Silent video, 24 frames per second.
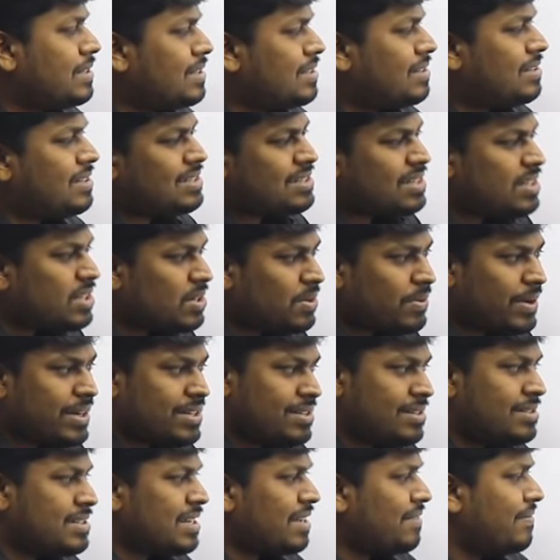these are the
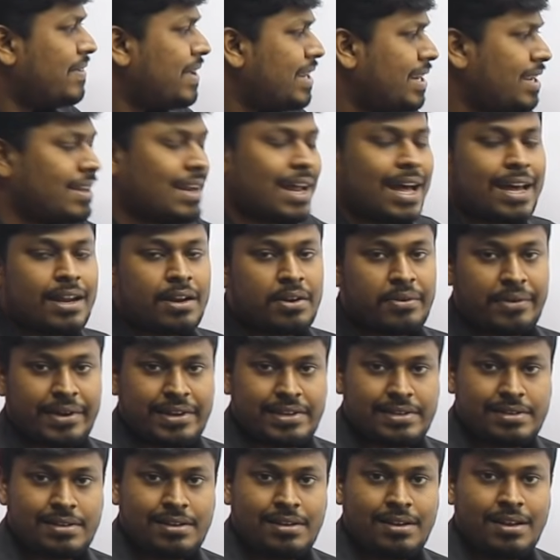questions, are very rare
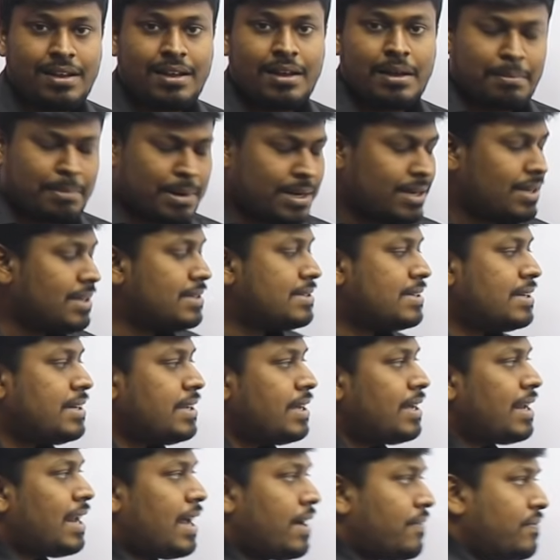question. But listen
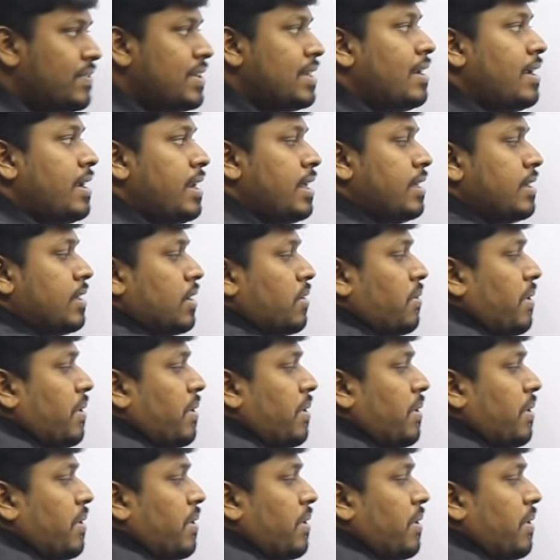here, after reading the